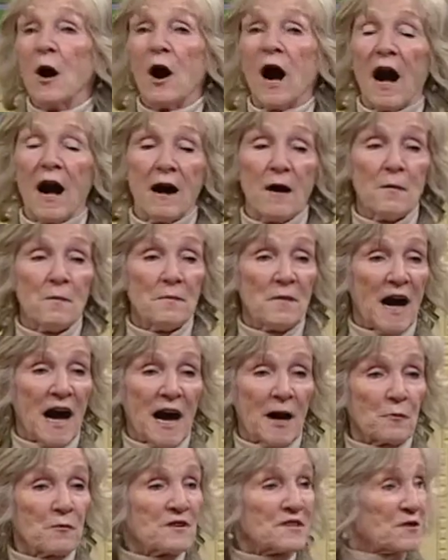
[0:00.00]

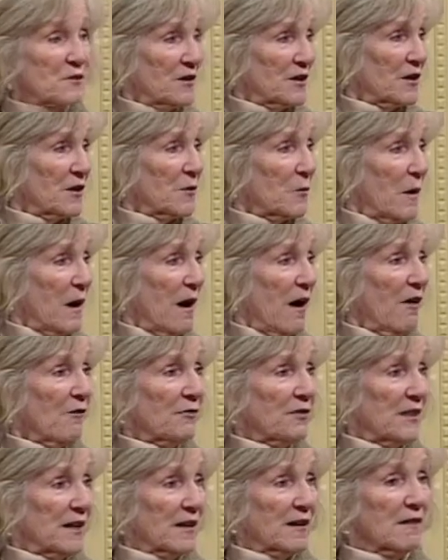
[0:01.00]
I was going to go
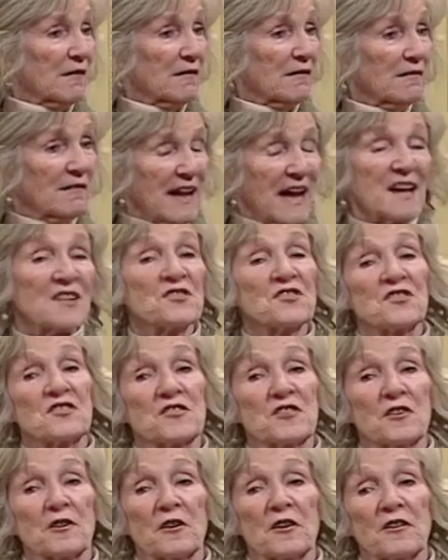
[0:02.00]
out there
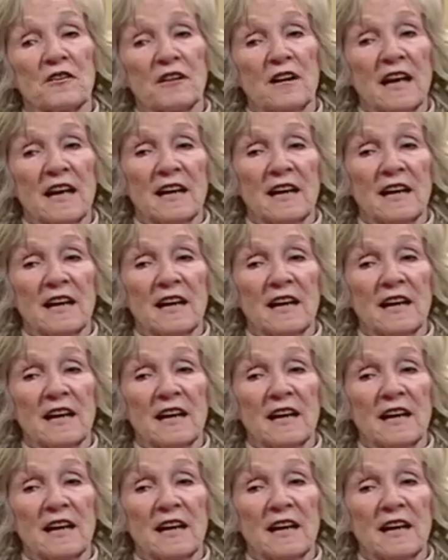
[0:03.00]
last year